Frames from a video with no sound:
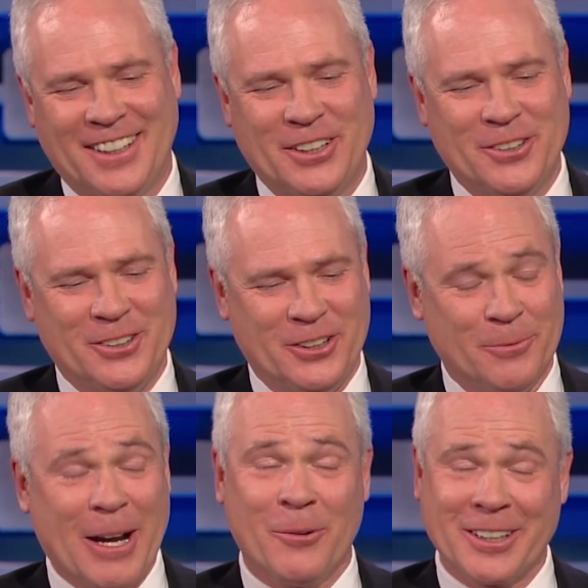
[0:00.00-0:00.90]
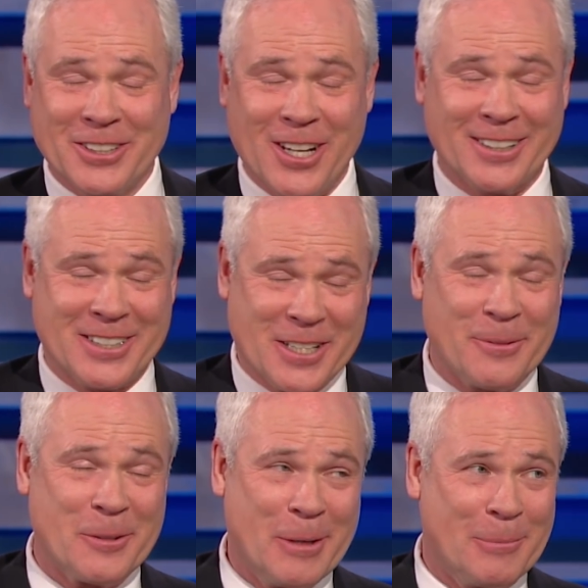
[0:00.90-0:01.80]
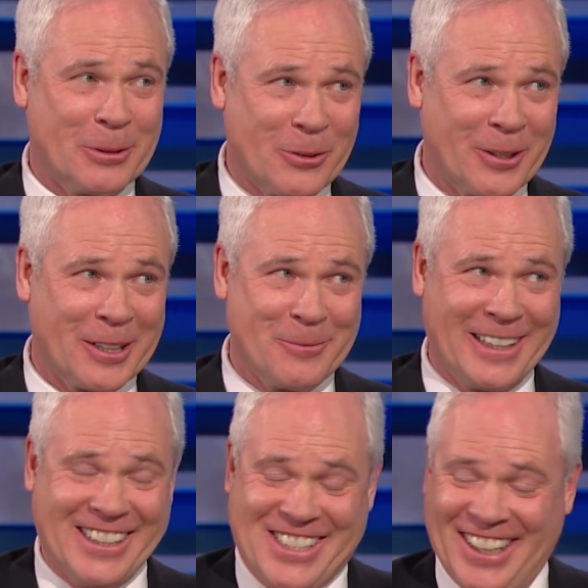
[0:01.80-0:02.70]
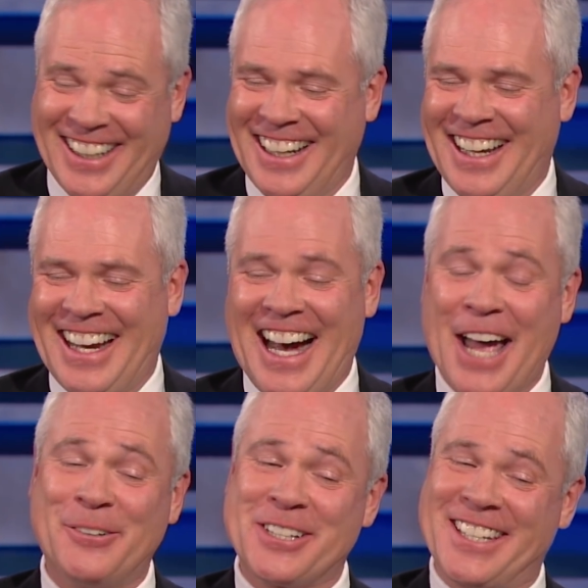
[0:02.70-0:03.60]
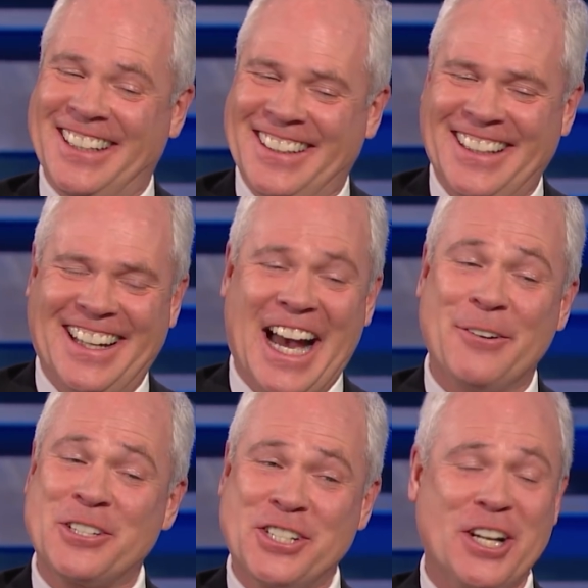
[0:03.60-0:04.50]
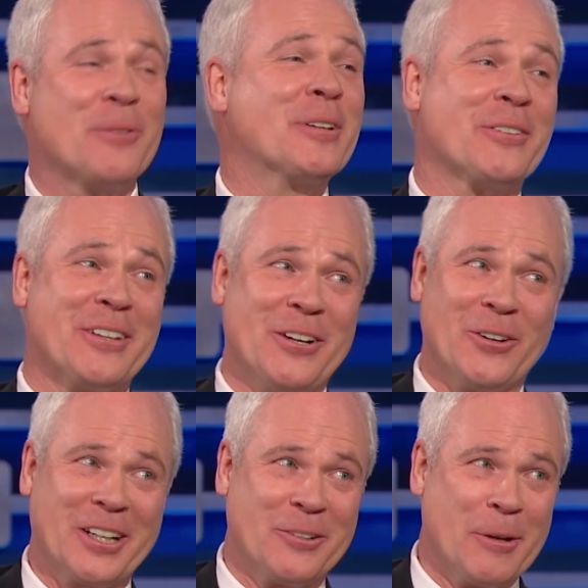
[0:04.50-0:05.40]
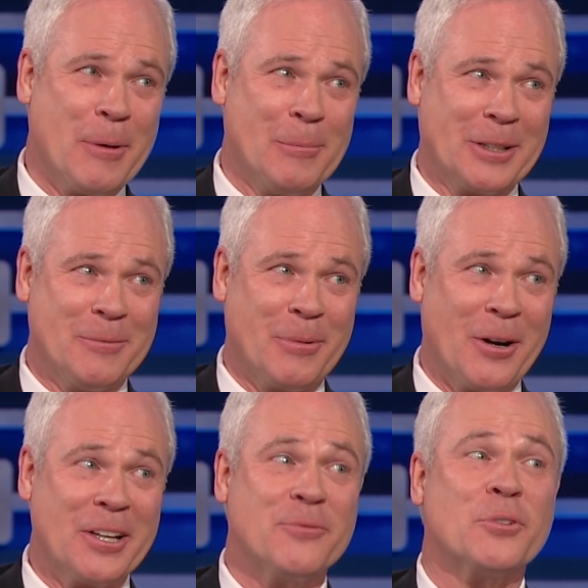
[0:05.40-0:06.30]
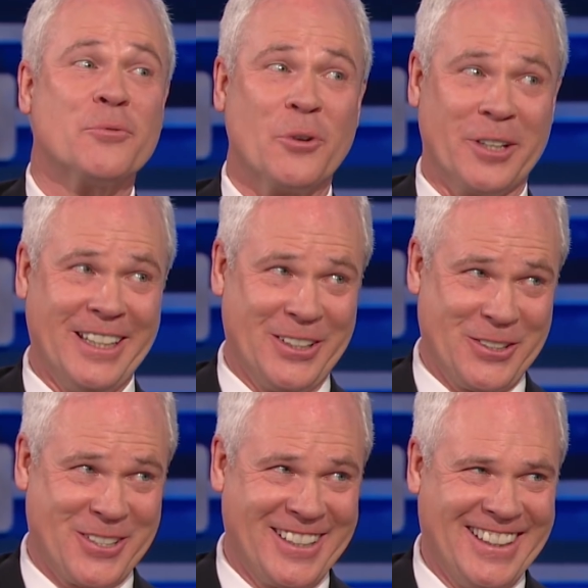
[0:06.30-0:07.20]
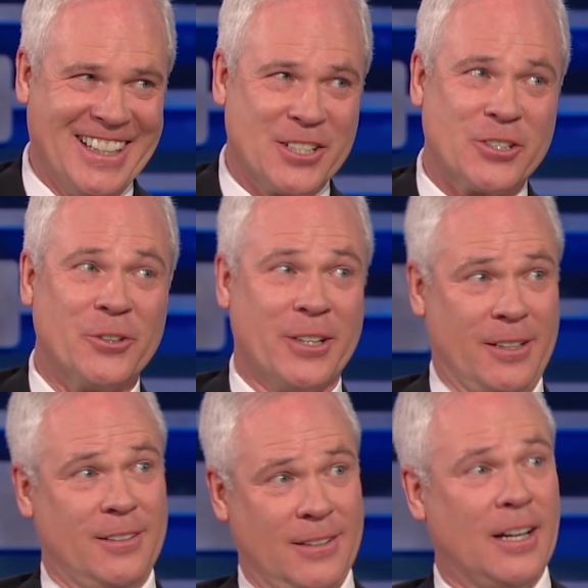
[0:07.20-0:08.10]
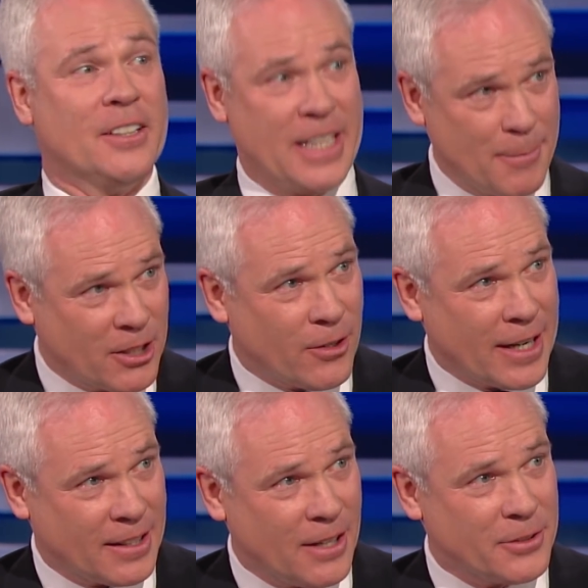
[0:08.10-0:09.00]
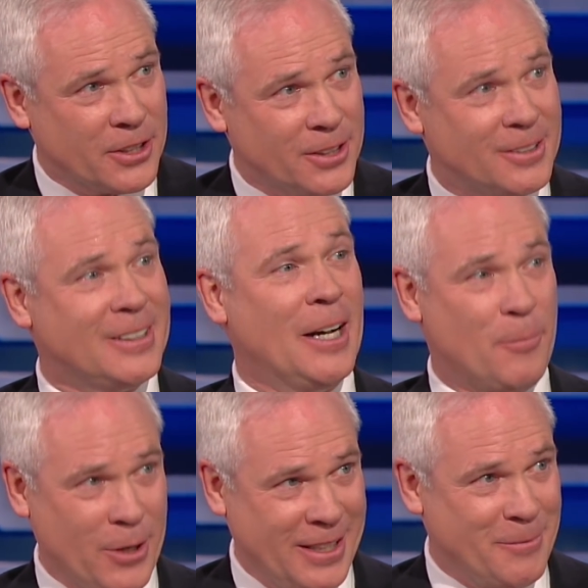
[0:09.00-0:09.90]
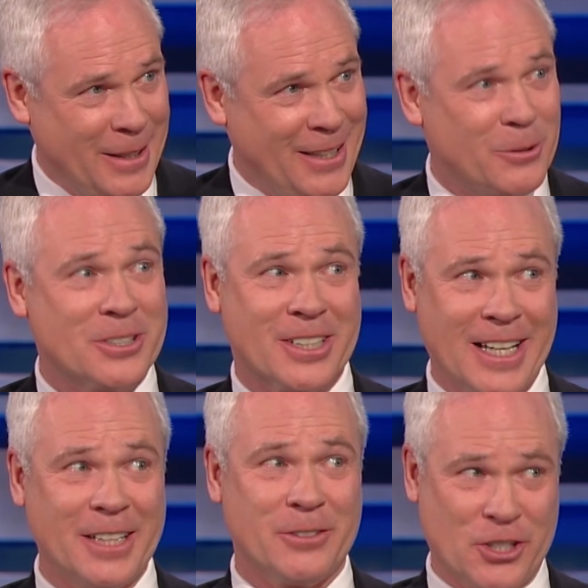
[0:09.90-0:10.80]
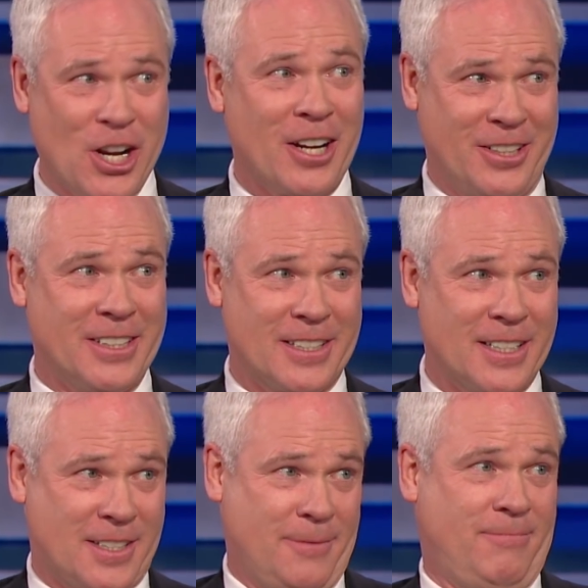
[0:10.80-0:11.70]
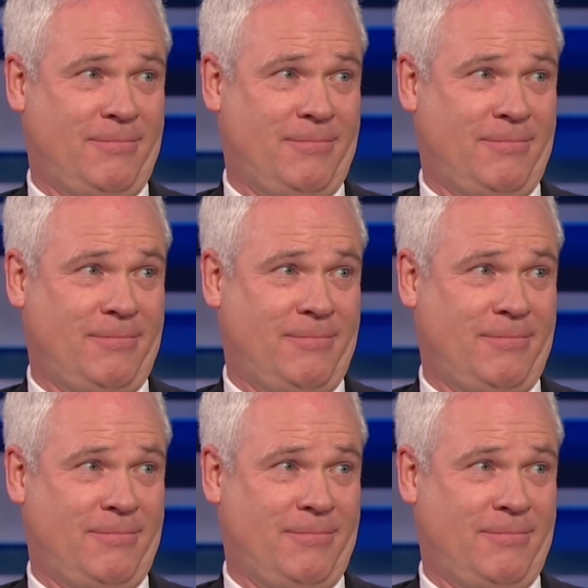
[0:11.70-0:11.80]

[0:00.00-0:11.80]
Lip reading: You might want to talk to some of the people in Oregon, because I was chairman of the Oregon Republican Party for 4 years, so that a Democrat governor appointed me was kind of a shock to the system.